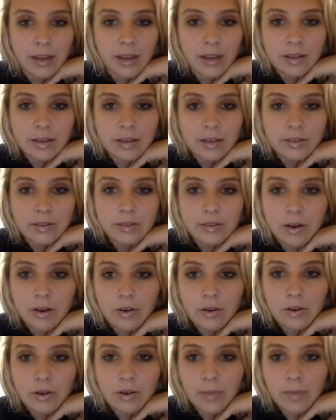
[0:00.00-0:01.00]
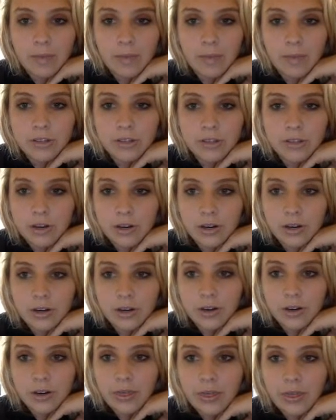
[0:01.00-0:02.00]
So make sure
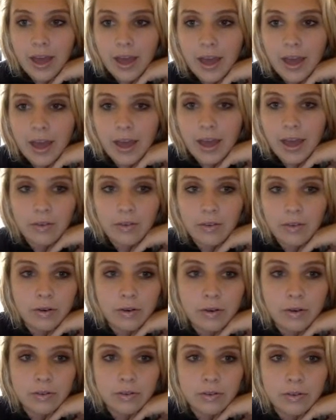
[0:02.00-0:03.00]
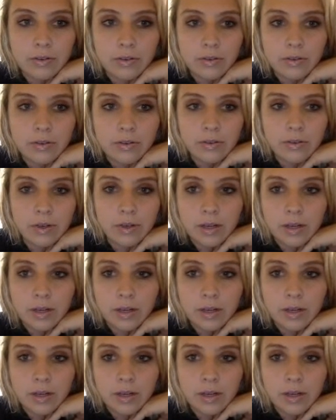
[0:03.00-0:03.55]
that you go to